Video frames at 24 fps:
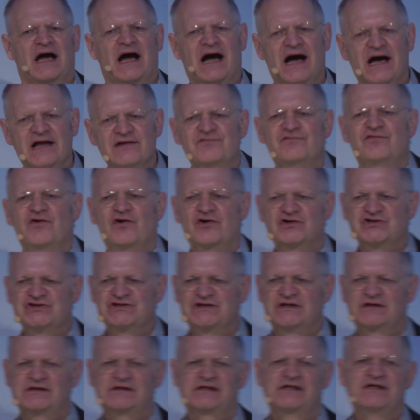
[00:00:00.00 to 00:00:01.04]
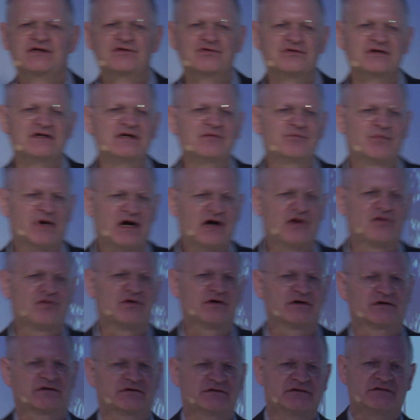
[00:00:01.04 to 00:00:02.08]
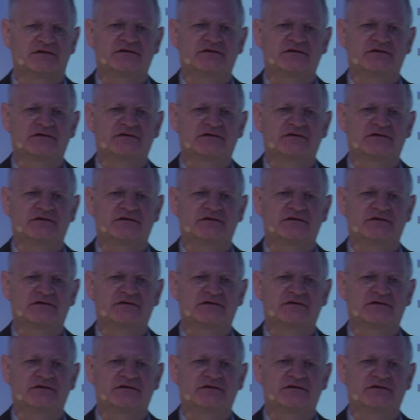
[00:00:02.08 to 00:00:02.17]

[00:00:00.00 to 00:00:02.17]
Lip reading: Unfortunately, you need power.